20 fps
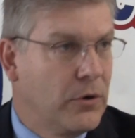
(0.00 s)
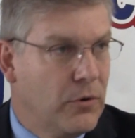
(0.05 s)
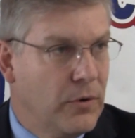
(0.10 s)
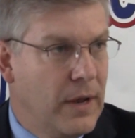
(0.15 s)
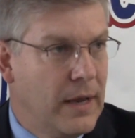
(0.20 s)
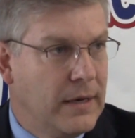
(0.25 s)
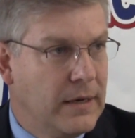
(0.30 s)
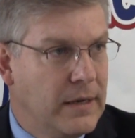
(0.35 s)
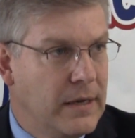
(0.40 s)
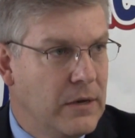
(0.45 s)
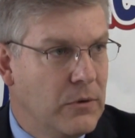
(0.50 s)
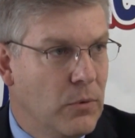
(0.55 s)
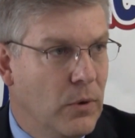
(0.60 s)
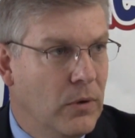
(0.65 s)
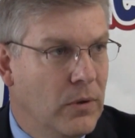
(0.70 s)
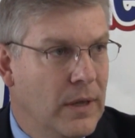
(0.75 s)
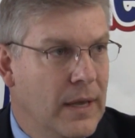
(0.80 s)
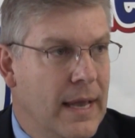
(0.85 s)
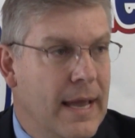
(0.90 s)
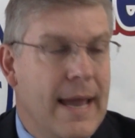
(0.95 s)
created
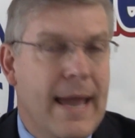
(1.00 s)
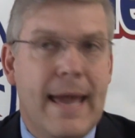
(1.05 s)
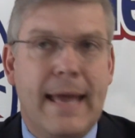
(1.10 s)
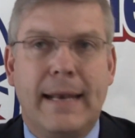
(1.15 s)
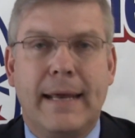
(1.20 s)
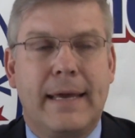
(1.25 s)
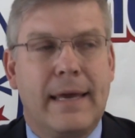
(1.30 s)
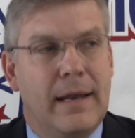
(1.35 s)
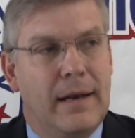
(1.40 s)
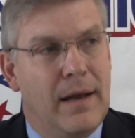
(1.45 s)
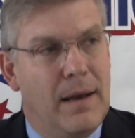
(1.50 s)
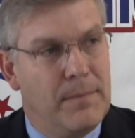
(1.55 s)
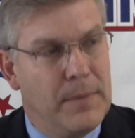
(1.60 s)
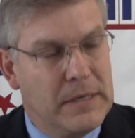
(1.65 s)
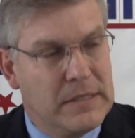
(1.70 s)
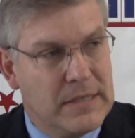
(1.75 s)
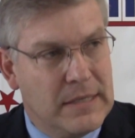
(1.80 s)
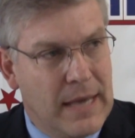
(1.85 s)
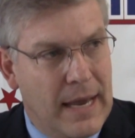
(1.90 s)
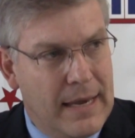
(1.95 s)
equal, and it cannot
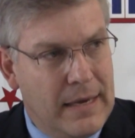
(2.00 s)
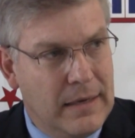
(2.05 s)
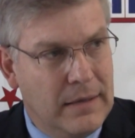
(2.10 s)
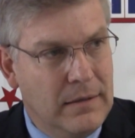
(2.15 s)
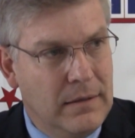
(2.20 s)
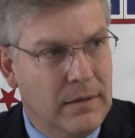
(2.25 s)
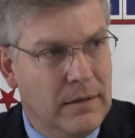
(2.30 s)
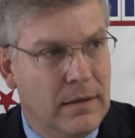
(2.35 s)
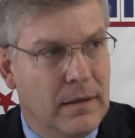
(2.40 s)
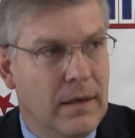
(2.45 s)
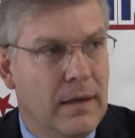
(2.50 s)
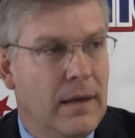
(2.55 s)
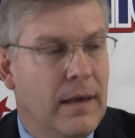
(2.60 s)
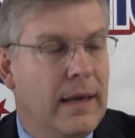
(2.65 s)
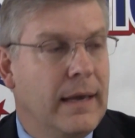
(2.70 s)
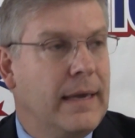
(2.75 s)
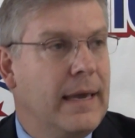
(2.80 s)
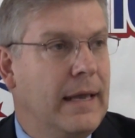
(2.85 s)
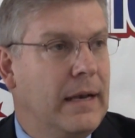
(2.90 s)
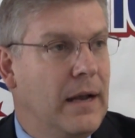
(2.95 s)
be taken,
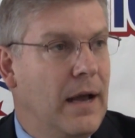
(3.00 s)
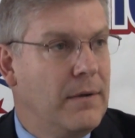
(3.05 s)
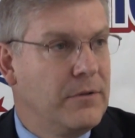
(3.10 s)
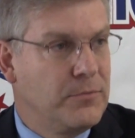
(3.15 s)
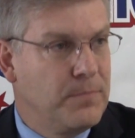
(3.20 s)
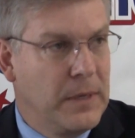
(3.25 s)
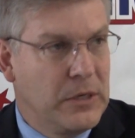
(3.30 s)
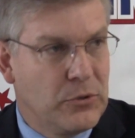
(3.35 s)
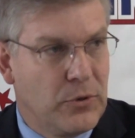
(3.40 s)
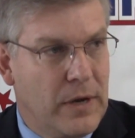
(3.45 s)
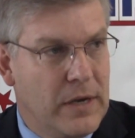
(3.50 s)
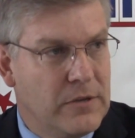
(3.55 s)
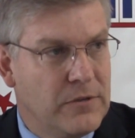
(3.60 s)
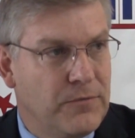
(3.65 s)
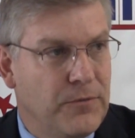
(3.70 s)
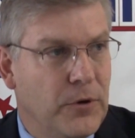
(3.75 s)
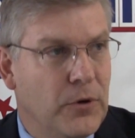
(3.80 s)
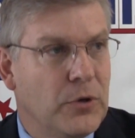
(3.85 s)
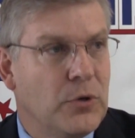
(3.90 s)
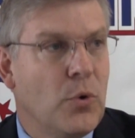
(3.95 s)
it cannot be
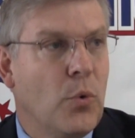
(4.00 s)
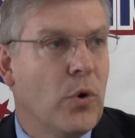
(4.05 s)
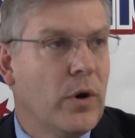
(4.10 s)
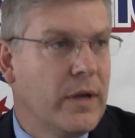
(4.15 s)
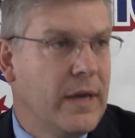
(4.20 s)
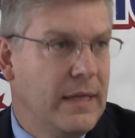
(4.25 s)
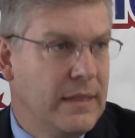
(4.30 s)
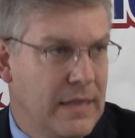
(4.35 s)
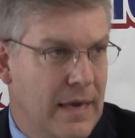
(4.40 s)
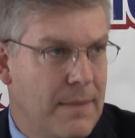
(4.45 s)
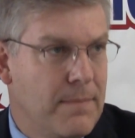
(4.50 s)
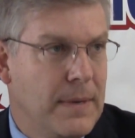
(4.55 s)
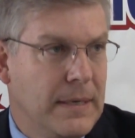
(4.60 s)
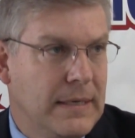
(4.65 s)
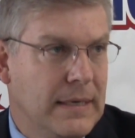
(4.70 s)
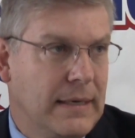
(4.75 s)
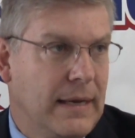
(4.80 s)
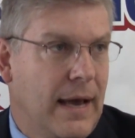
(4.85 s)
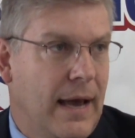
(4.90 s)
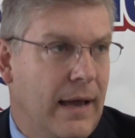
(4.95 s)
transferred, nor can they be
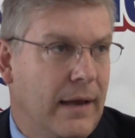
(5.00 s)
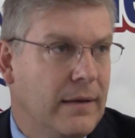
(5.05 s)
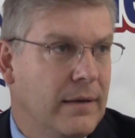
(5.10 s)
denied.